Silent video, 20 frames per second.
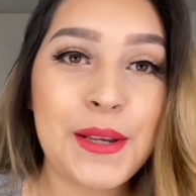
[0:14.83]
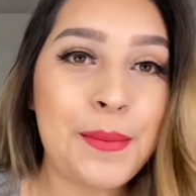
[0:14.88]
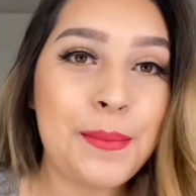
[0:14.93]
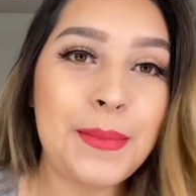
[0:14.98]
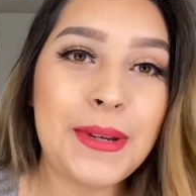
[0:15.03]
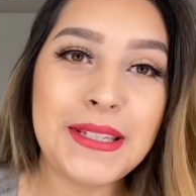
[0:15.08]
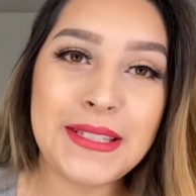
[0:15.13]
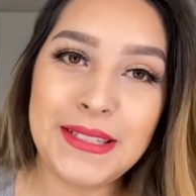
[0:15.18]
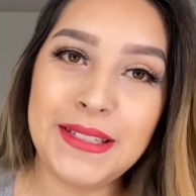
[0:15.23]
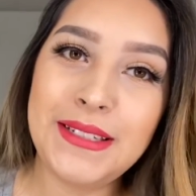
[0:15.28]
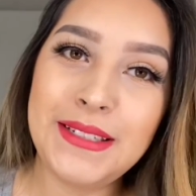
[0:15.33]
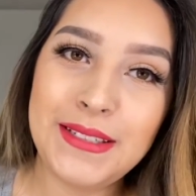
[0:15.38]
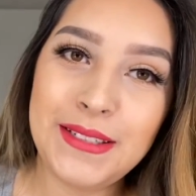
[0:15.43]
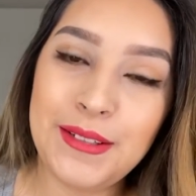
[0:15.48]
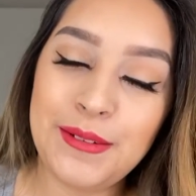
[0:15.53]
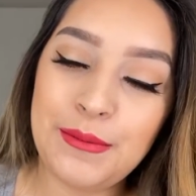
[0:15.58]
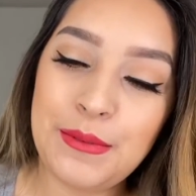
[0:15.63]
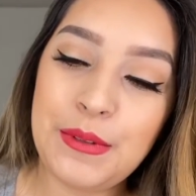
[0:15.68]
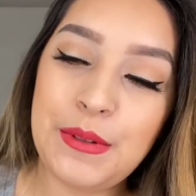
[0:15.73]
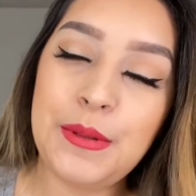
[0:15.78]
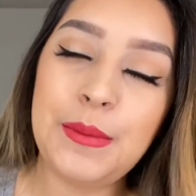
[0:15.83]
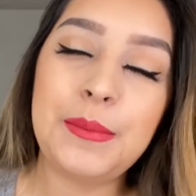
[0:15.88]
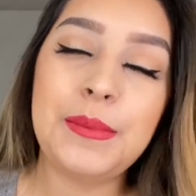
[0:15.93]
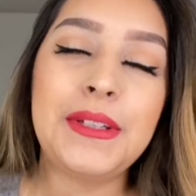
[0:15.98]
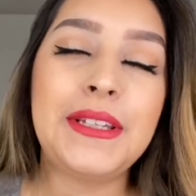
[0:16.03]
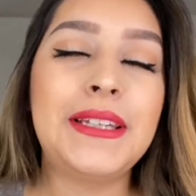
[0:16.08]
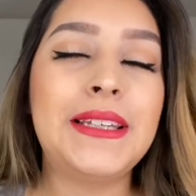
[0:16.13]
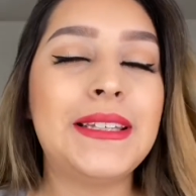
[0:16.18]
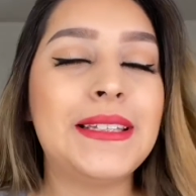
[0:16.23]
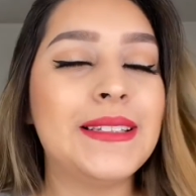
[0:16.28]
My son is in the room,
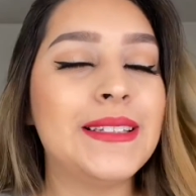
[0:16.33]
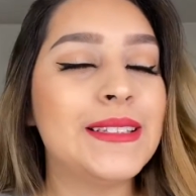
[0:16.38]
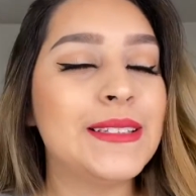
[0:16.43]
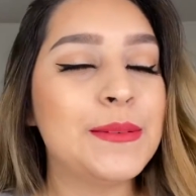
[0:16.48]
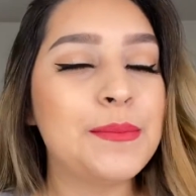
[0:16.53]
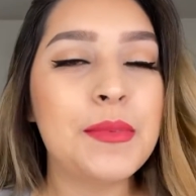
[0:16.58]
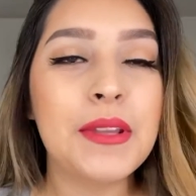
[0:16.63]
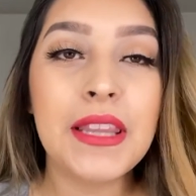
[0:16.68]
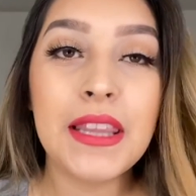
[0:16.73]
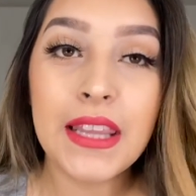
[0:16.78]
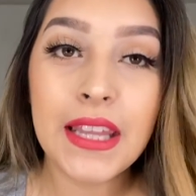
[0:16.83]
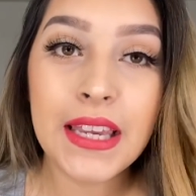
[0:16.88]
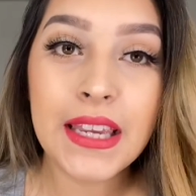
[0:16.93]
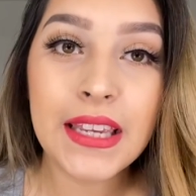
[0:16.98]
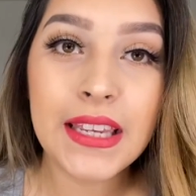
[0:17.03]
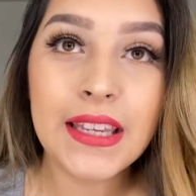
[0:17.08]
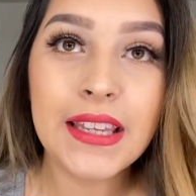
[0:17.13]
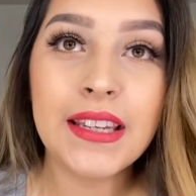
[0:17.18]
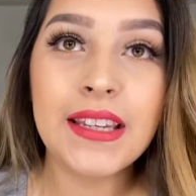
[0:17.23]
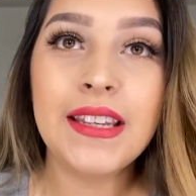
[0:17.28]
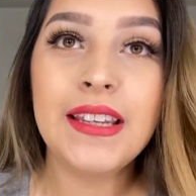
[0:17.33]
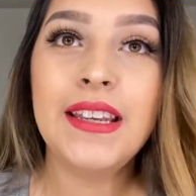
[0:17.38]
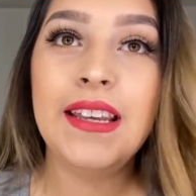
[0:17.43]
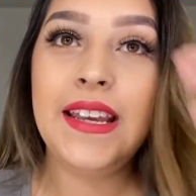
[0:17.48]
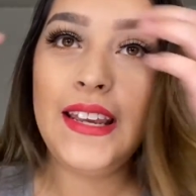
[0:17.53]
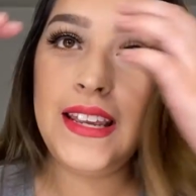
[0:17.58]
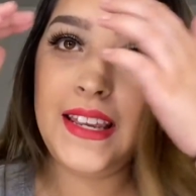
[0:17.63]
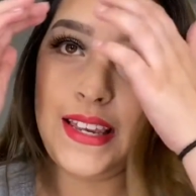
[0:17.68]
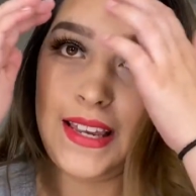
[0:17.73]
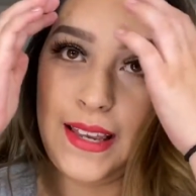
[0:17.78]
he is playing,
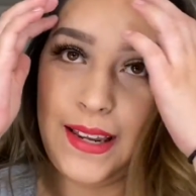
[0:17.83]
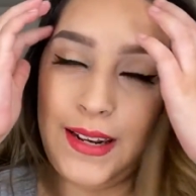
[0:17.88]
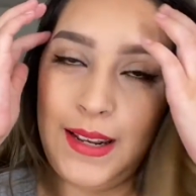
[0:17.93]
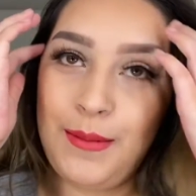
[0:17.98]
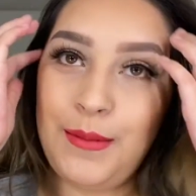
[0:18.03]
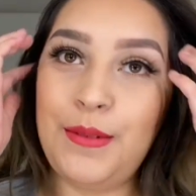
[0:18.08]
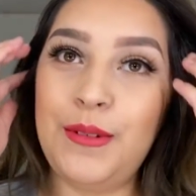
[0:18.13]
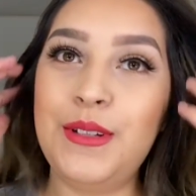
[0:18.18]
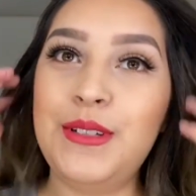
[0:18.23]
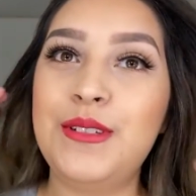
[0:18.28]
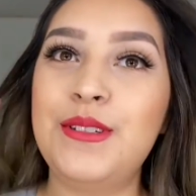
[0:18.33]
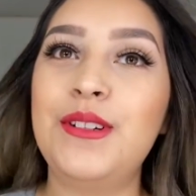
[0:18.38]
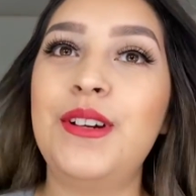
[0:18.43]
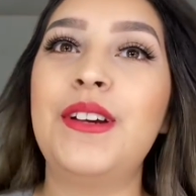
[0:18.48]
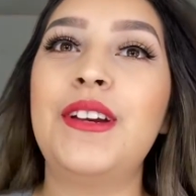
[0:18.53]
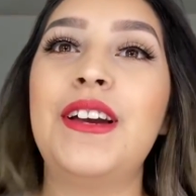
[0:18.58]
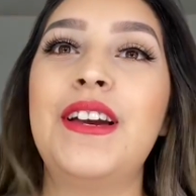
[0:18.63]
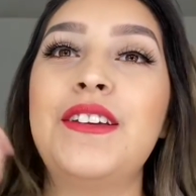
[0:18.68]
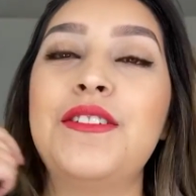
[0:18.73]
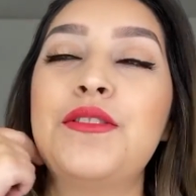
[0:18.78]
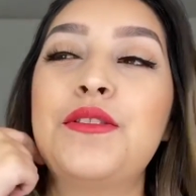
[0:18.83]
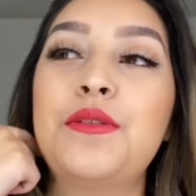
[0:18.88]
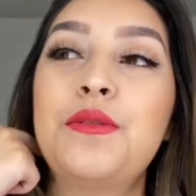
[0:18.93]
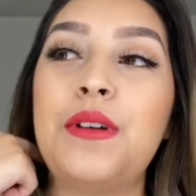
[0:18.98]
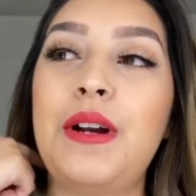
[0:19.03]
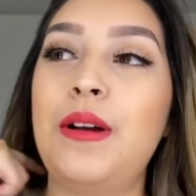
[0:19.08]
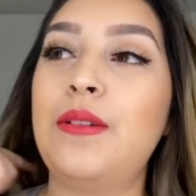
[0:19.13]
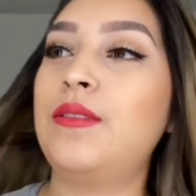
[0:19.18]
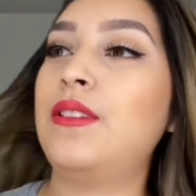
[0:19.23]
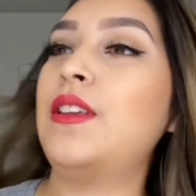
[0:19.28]
and I'm going to tell you guys
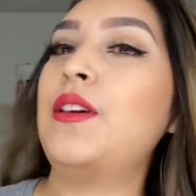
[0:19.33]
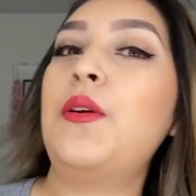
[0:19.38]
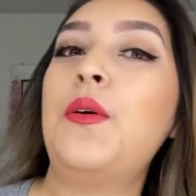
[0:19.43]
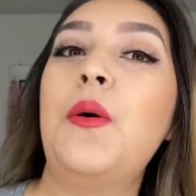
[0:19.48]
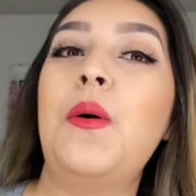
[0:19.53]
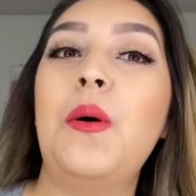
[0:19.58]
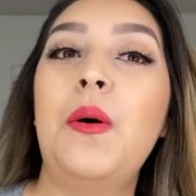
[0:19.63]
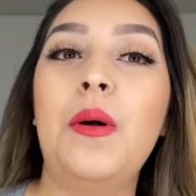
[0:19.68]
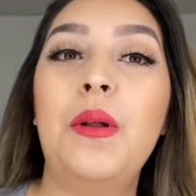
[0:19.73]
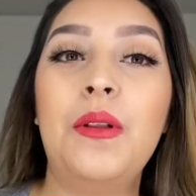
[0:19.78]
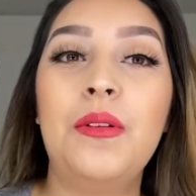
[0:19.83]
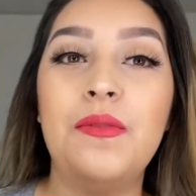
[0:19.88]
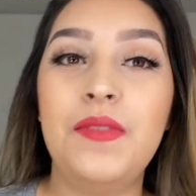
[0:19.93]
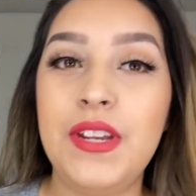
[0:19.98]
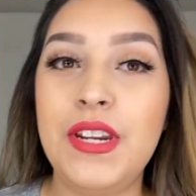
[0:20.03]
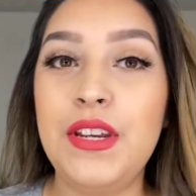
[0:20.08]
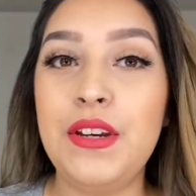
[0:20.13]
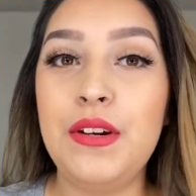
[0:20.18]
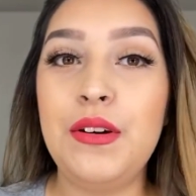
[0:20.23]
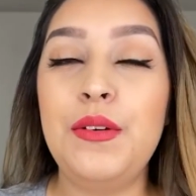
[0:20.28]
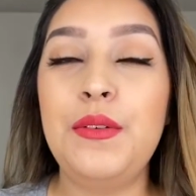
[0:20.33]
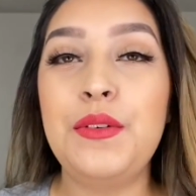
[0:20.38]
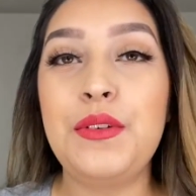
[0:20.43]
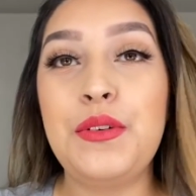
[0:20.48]
throughout the whole video.